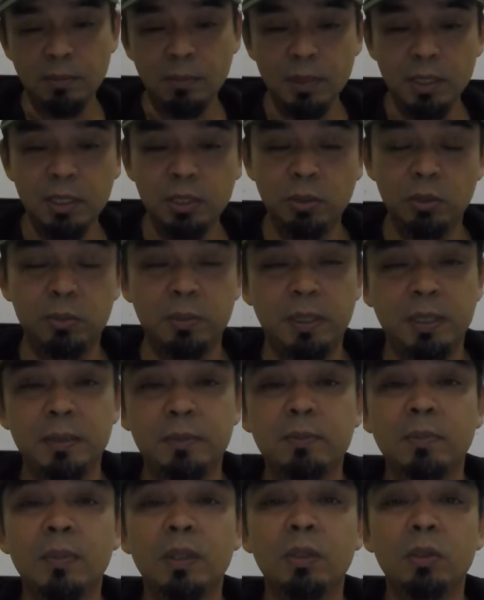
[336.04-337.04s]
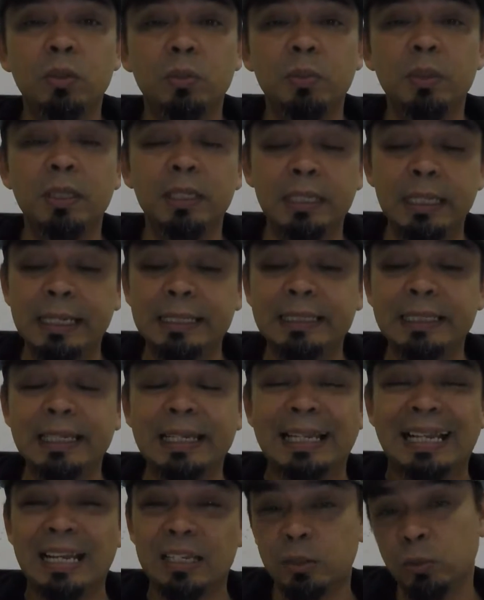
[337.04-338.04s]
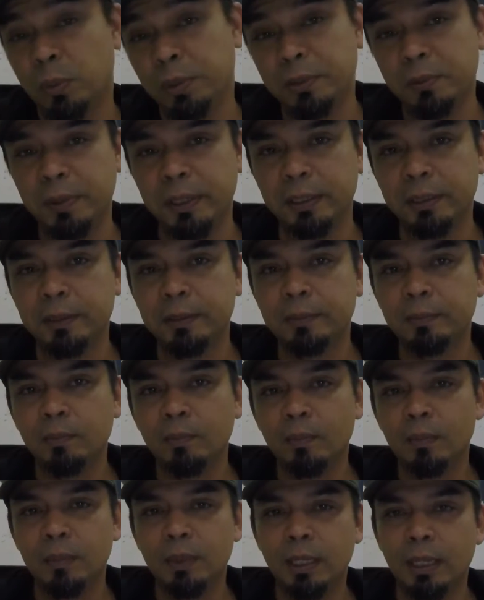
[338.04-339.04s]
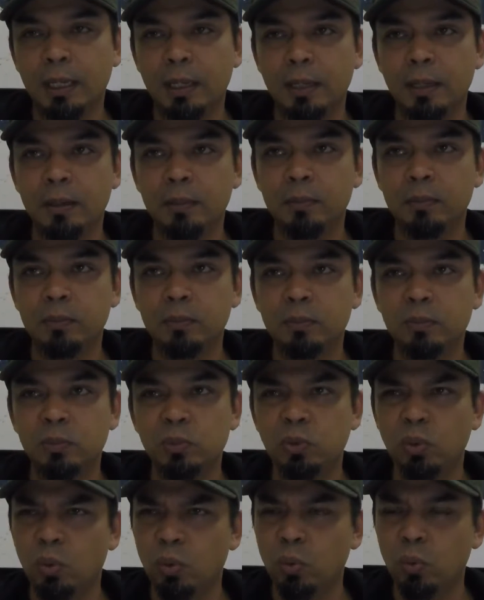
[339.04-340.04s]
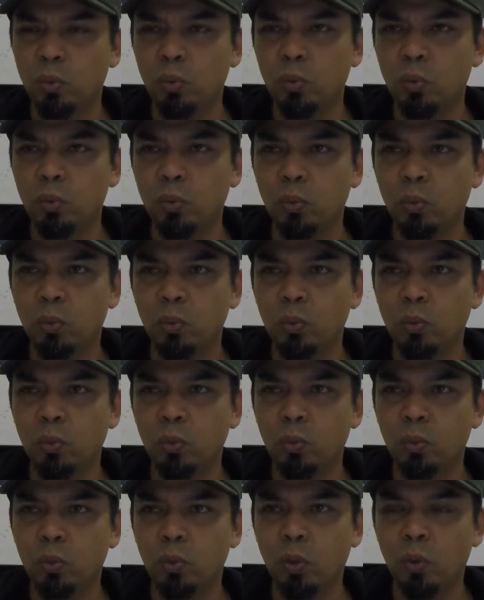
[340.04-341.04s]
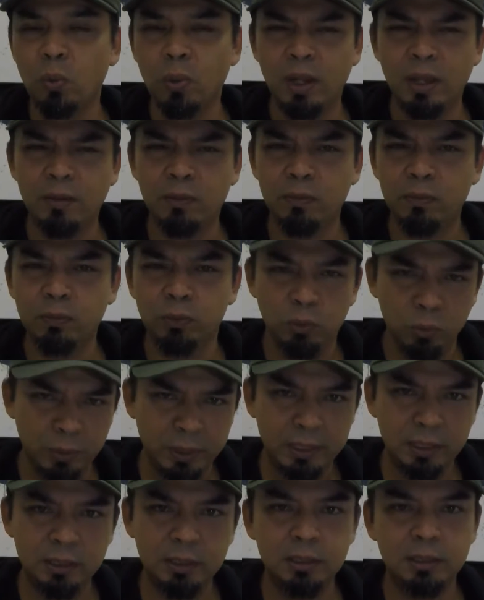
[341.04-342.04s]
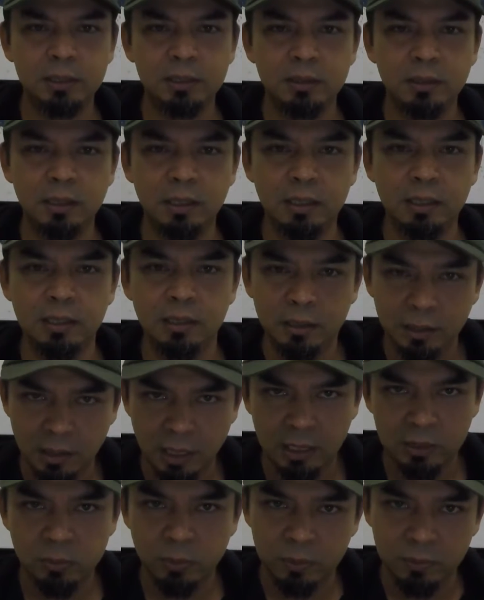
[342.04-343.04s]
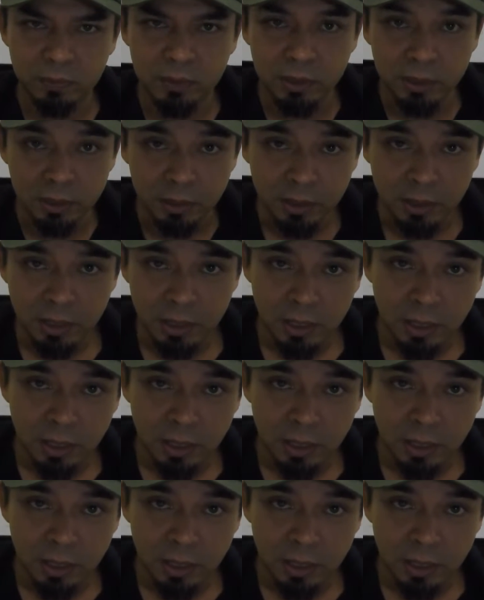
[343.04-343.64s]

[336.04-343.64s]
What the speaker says: Excuse me. To build it as a class 1 rig. So I will have 2 rigs in the class 1 version.